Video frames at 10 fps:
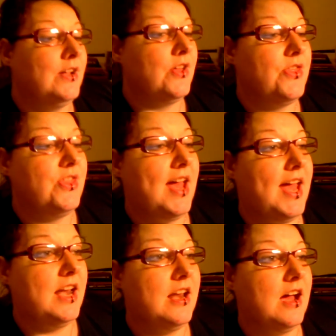
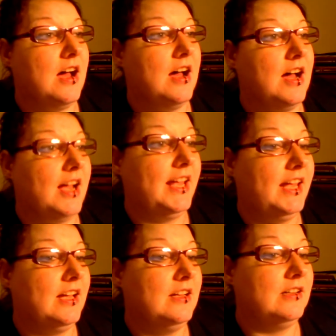Then
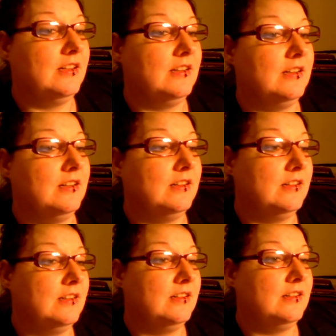I
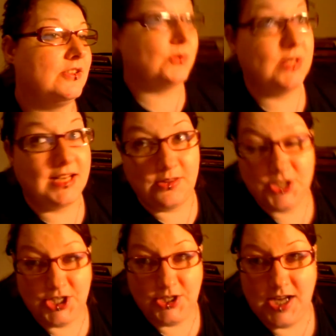sorted out the
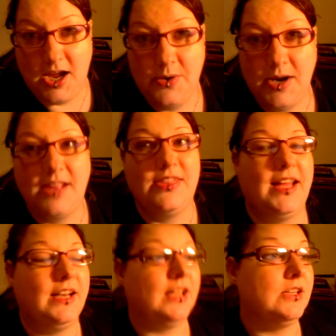studio and
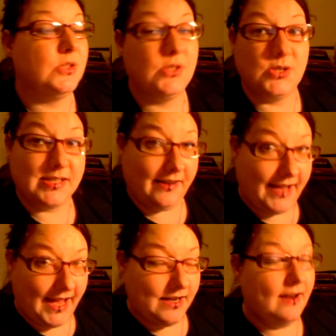then I took the dogs out
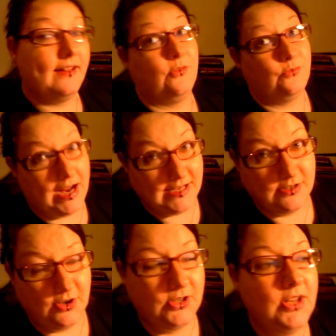again and I got rained
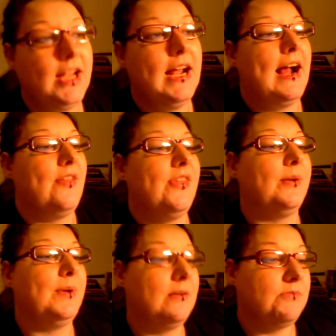on. And then I
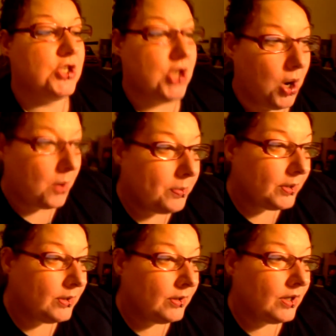went up the shop
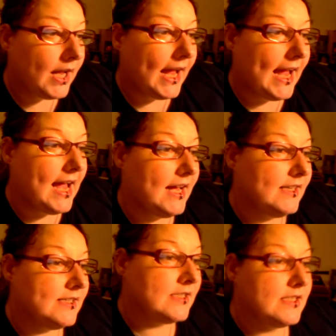
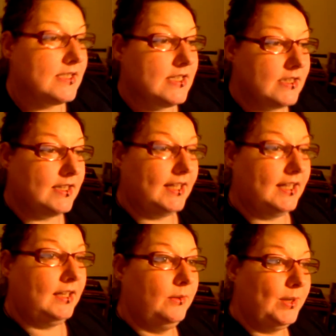and did
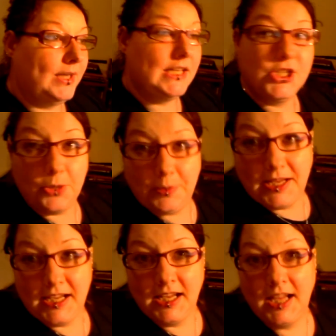the weekly
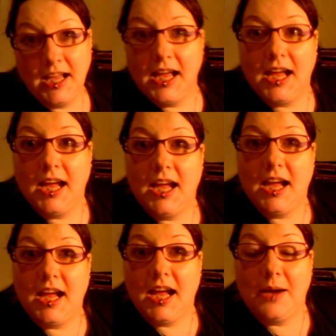shopping.
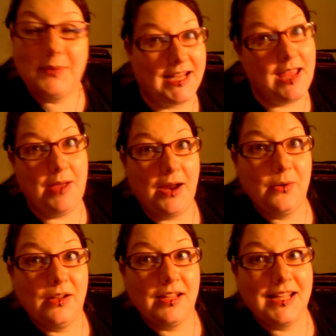And when I came out,
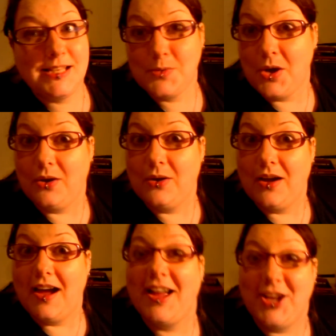guess what?
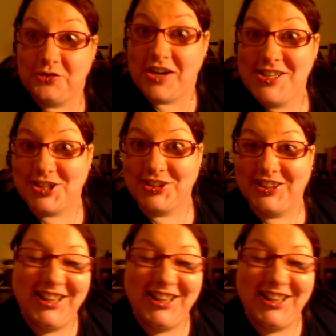I got rained on.